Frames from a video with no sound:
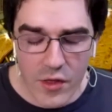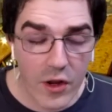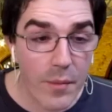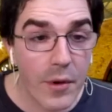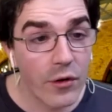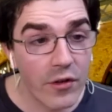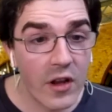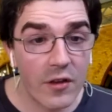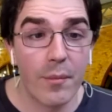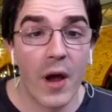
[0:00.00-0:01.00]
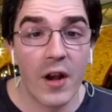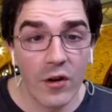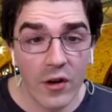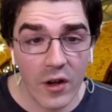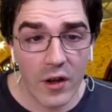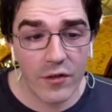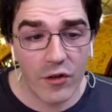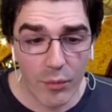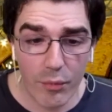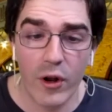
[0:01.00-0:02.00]
the computer science minor is
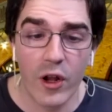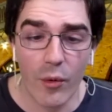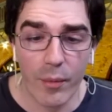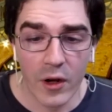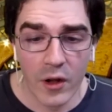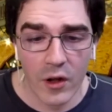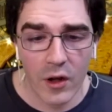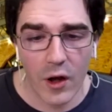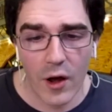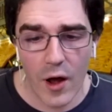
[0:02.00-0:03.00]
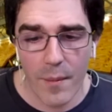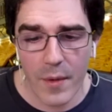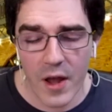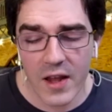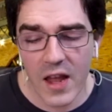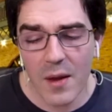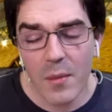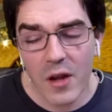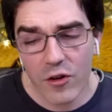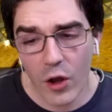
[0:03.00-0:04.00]
still pretty open. Um, it
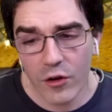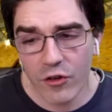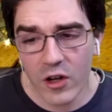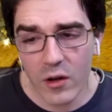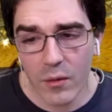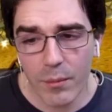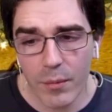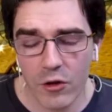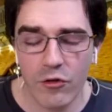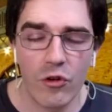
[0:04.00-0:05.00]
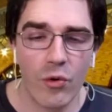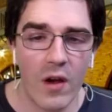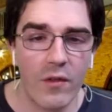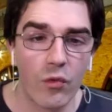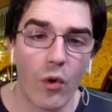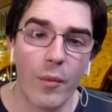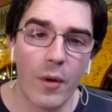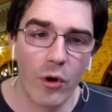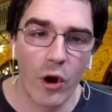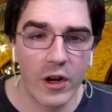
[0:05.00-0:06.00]
can be challenging because you don't have
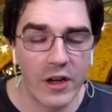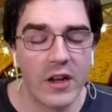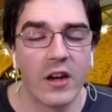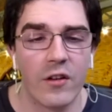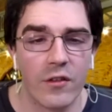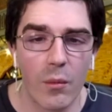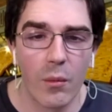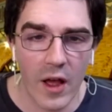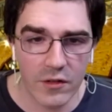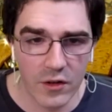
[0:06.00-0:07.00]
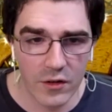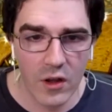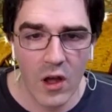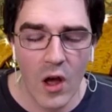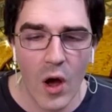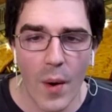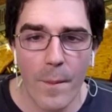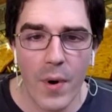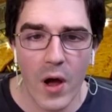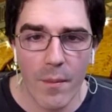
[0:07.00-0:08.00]
enrollment priority to get into some classes,
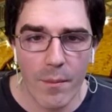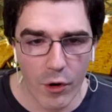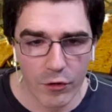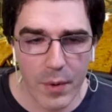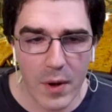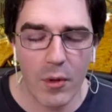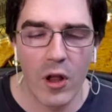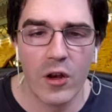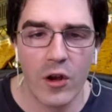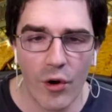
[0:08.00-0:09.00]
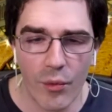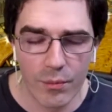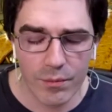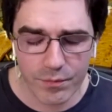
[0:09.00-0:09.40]
but most people I know,